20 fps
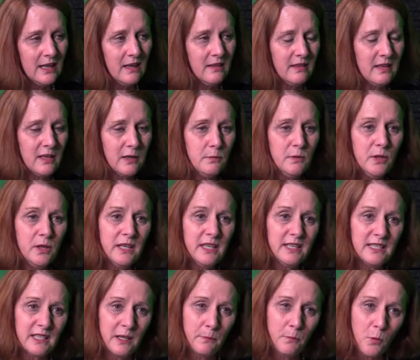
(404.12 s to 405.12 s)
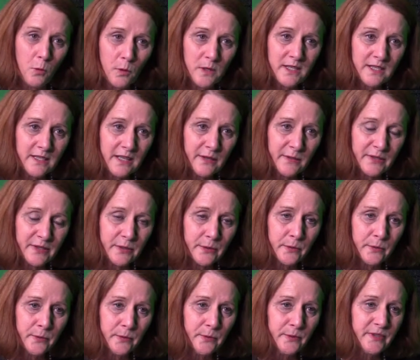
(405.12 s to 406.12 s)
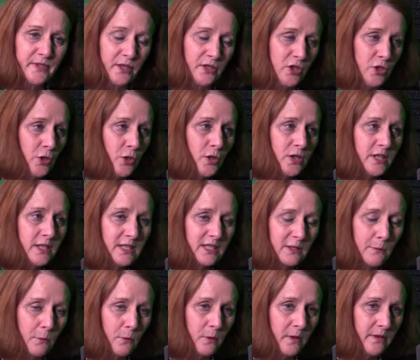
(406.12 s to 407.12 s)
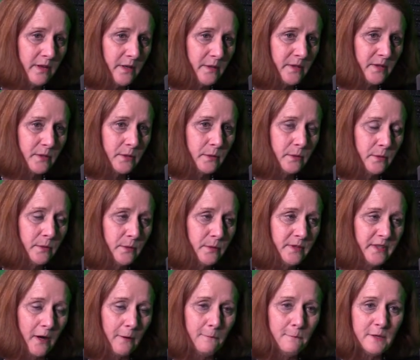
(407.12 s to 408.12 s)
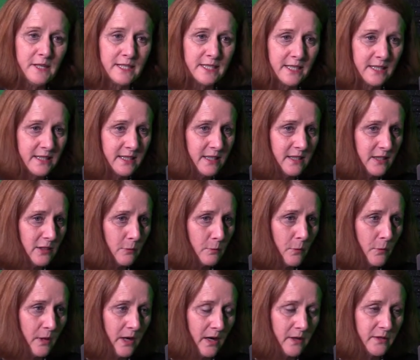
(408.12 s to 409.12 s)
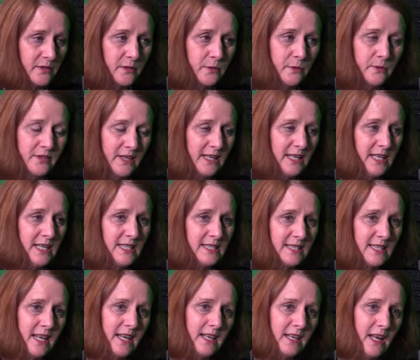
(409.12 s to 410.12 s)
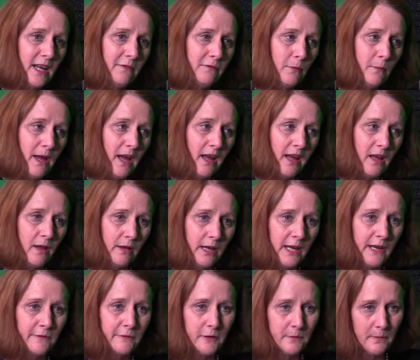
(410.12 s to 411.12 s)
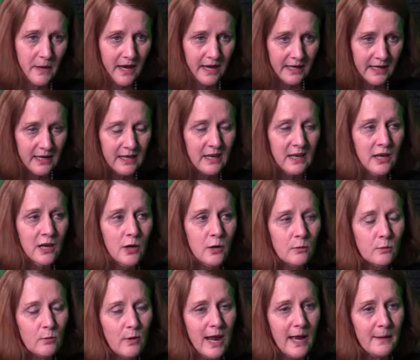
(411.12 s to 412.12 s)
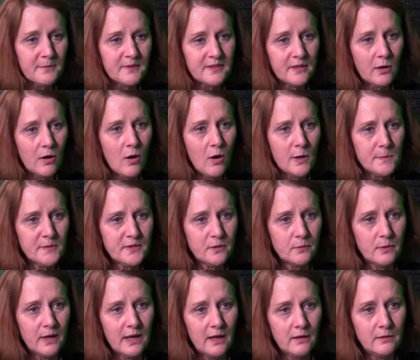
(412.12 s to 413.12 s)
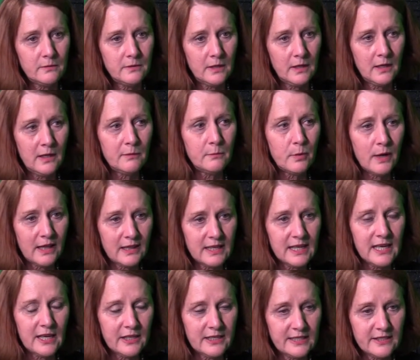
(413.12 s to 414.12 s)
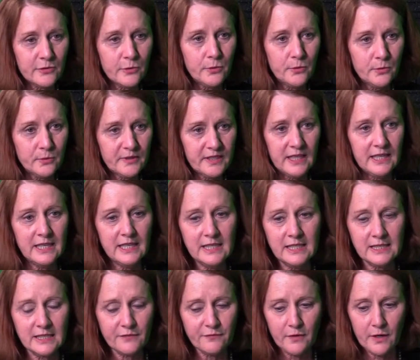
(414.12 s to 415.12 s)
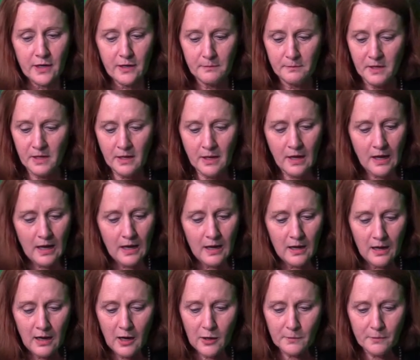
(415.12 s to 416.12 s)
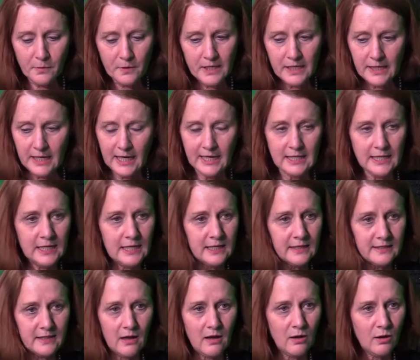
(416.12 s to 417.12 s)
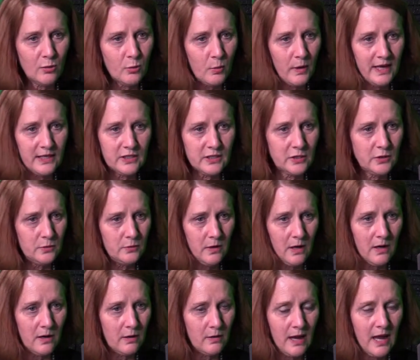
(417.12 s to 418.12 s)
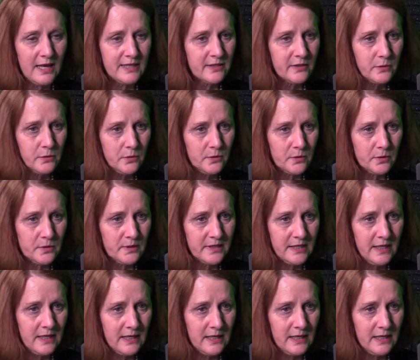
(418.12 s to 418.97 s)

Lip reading: The community supports those schools. Our churches support those schools. Our businesses support our schools. I can't say enough about how everybody wraps their arms around Bradley County schools, and it is from our pre-K kids all the way to our high schoolers.